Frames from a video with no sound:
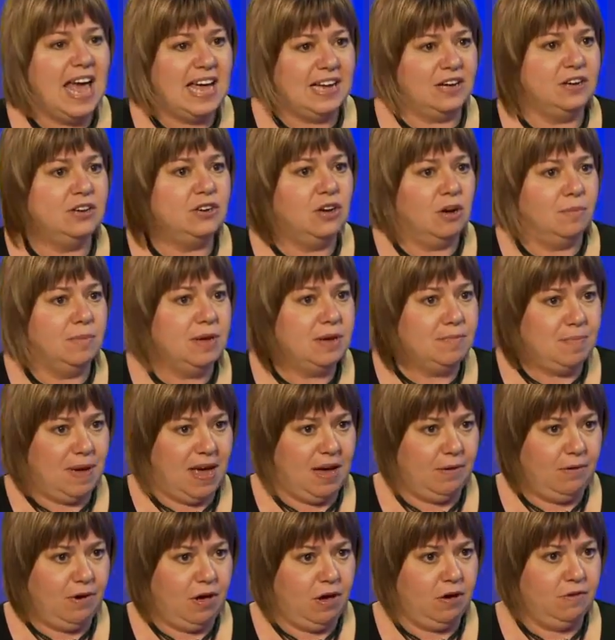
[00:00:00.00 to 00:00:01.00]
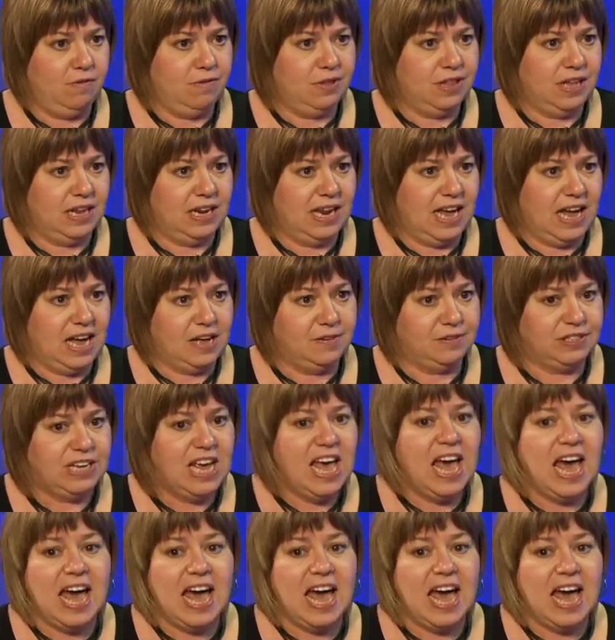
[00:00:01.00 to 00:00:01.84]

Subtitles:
economic power over their lives,